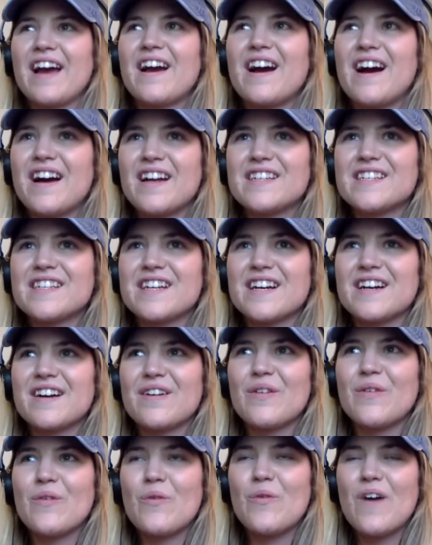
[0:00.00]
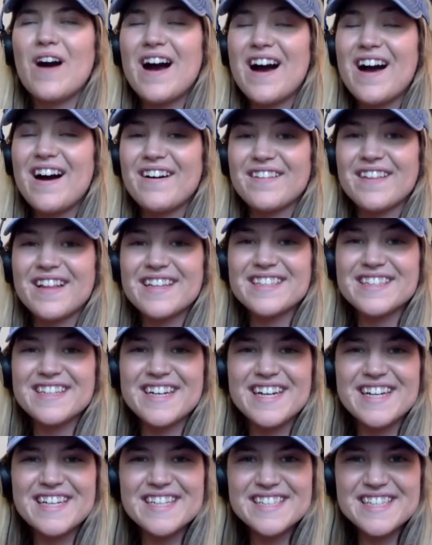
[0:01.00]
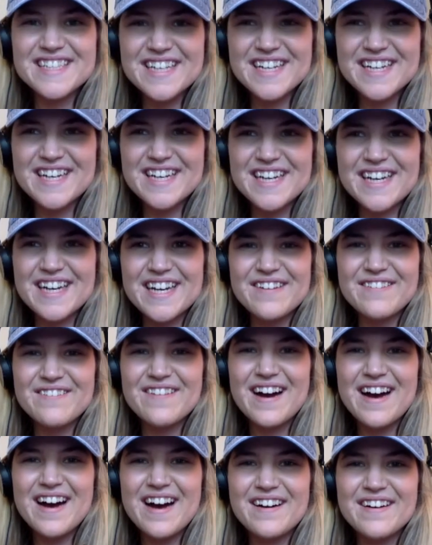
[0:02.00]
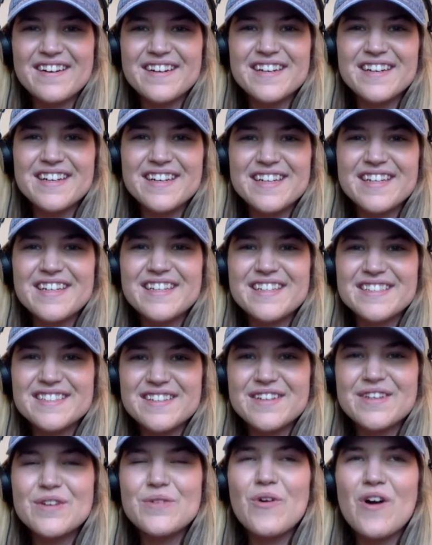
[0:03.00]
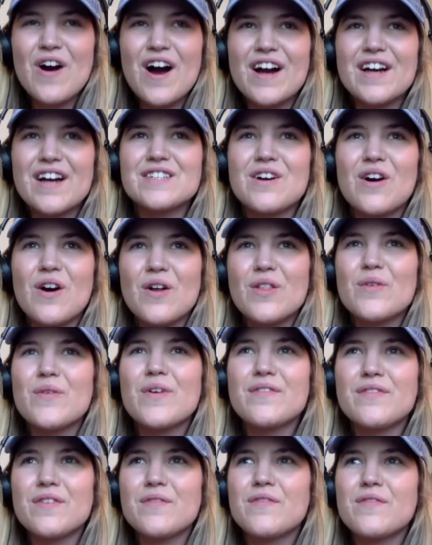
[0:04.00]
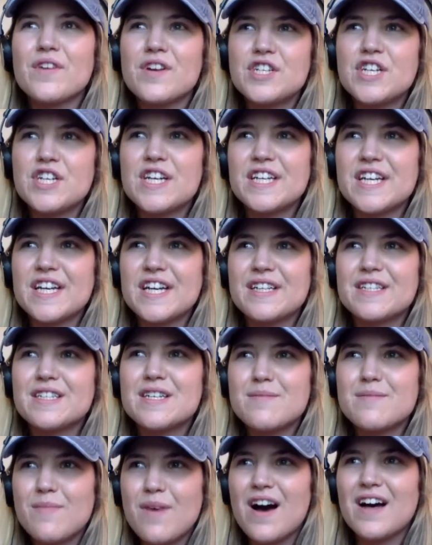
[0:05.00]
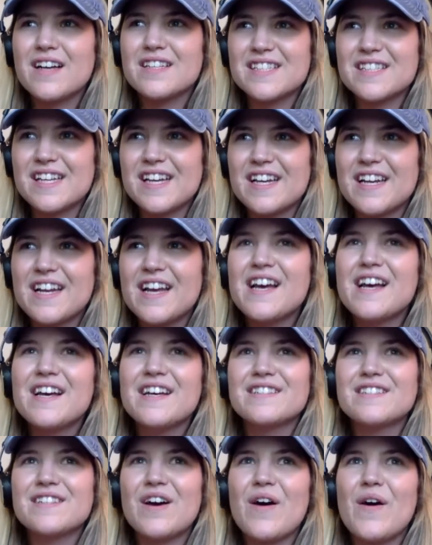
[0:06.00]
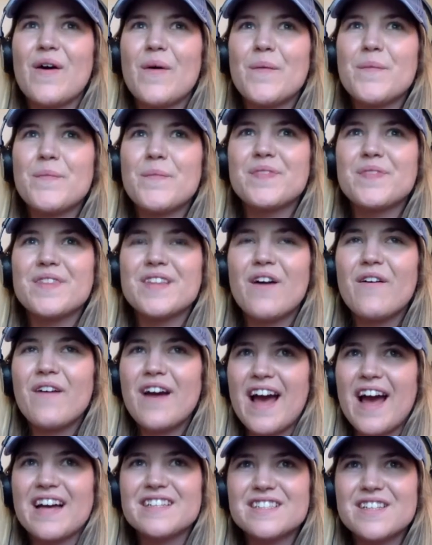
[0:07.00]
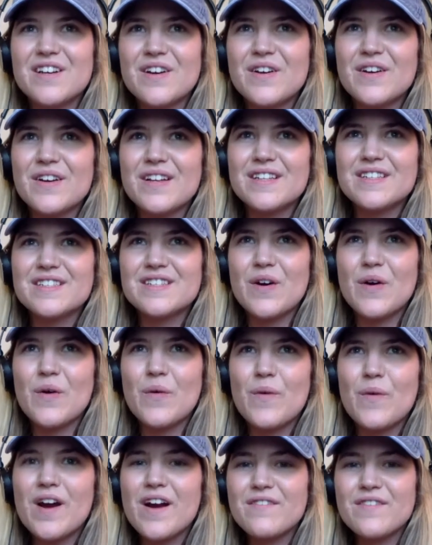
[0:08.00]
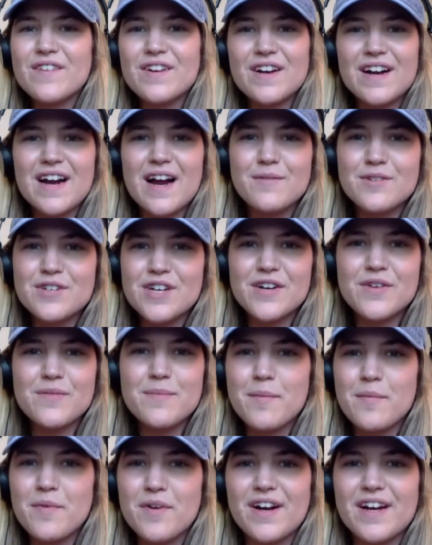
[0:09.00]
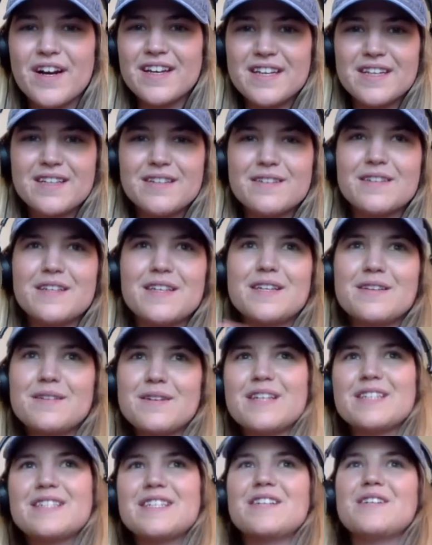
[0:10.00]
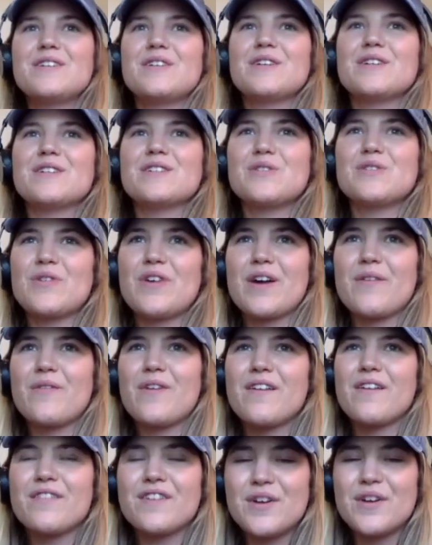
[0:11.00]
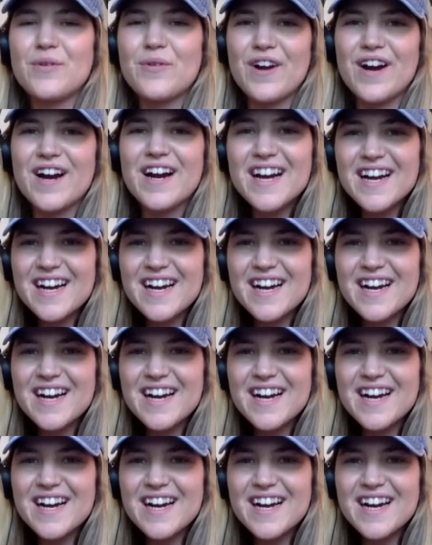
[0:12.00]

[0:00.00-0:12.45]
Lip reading: gotcha. Wow, that's crazy. Wow. So you walked all the way from Virginia to Boston. So, okay. So wherever I'm trying to remember, continue your story wherever you were.